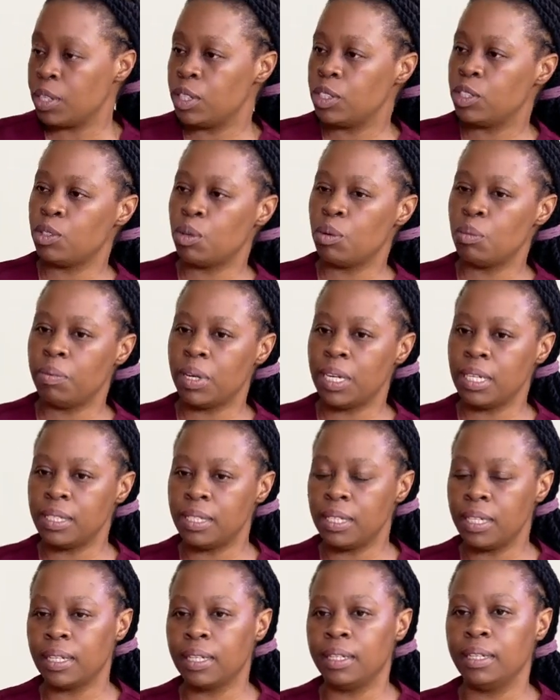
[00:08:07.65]
So
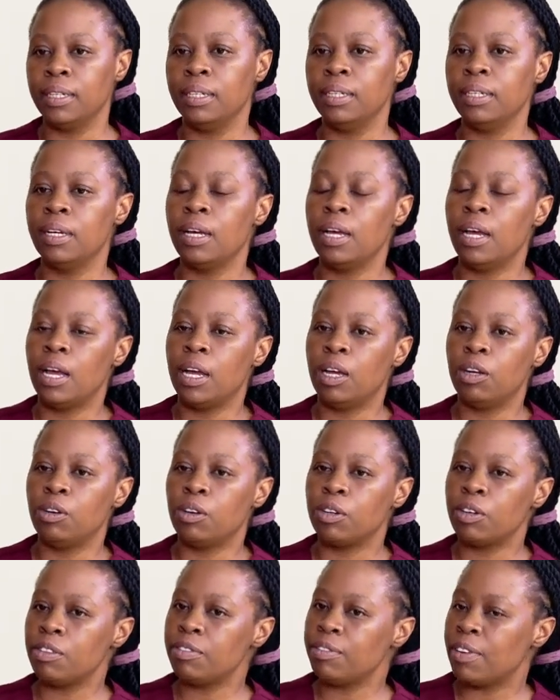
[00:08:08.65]
basically, a
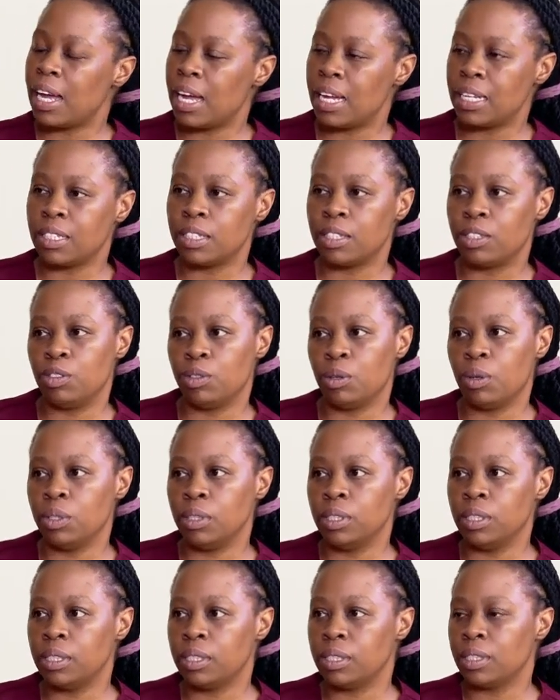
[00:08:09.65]
lot of us
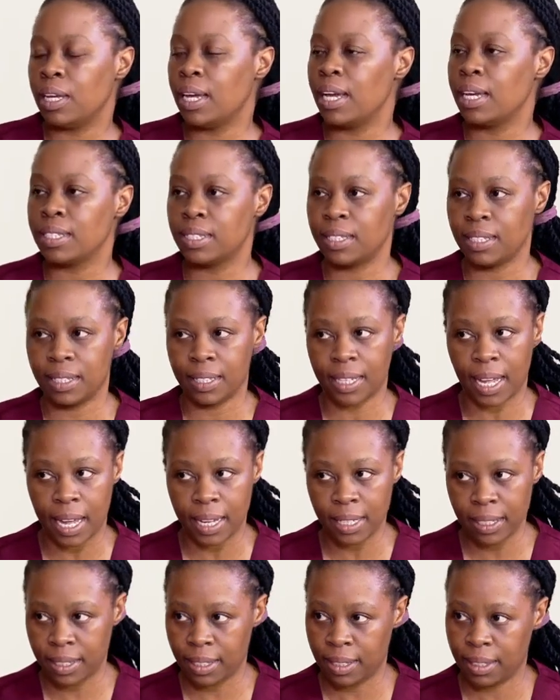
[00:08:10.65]
don't
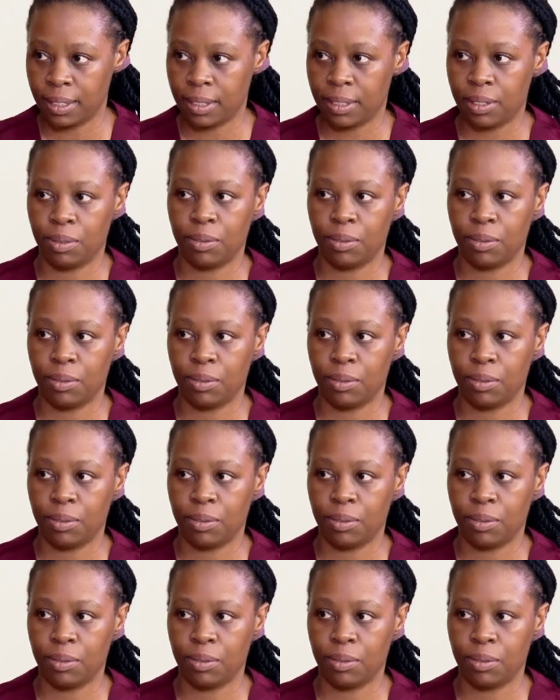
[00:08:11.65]
exercise.